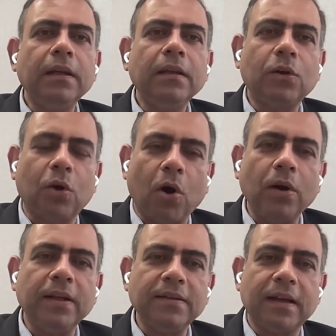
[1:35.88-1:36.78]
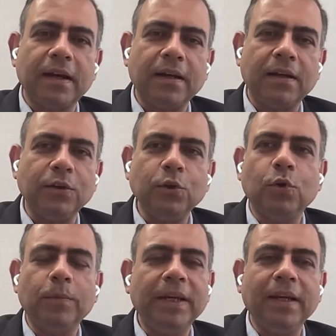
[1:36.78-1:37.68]
Clearly, the con is that
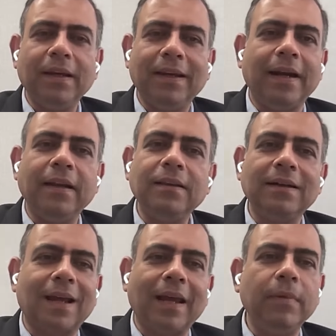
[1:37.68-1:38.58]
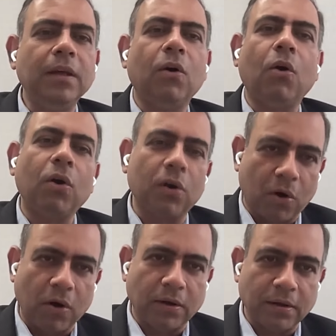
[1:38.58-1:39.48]
you could be getting the timing
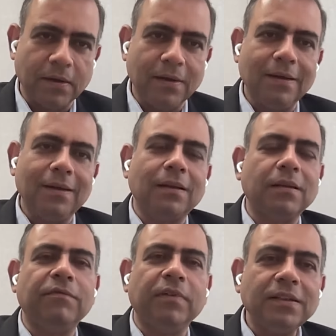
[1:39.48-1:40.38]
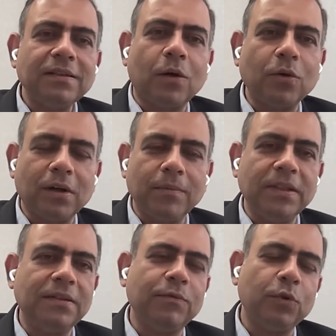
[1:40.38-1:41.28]
all wrong. The worst
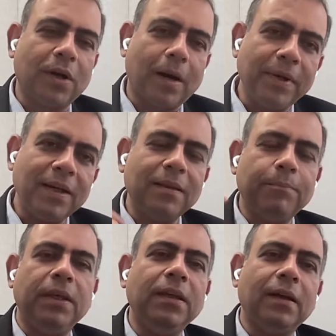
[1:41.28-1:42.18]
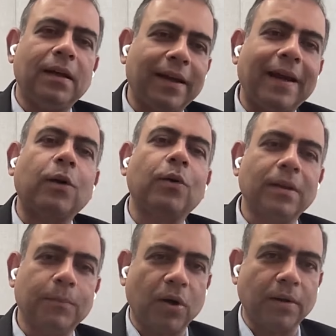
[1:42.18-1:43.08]
outcome is if you come in at the peak and get
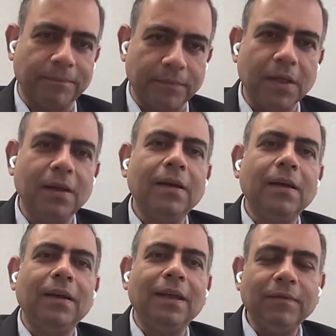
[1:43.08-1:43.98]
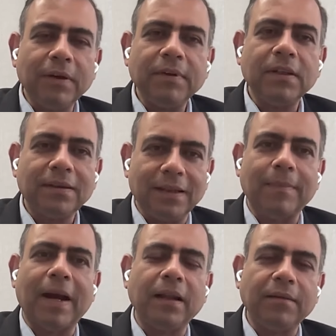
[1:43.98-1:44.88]
out at the bottom. Even with a
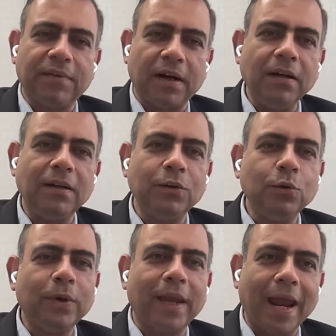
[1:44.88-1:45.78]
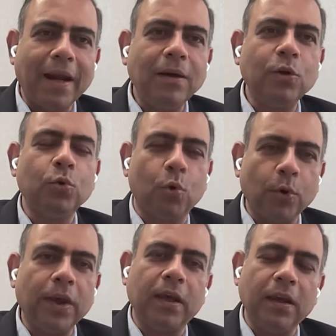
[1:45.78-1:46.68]
thematic fund, you can do
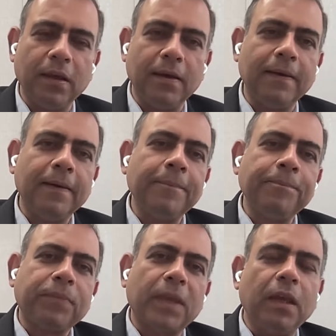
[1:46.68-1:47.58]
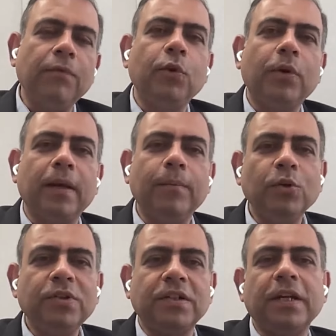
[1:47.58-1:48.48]
okay if you're
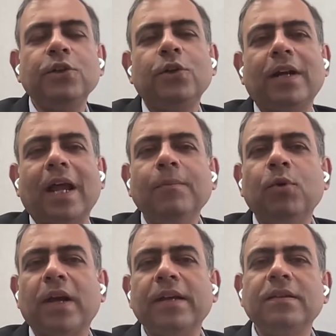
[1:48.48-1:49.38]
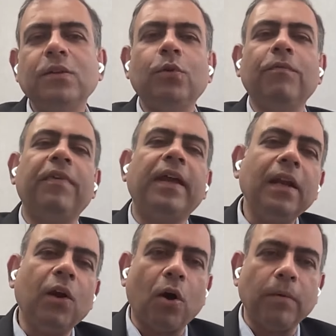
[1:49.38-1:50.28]
able to stretch your time horizon to a
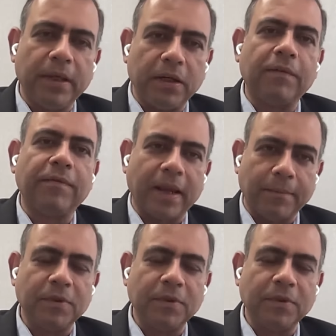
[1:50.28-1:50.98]
very long period of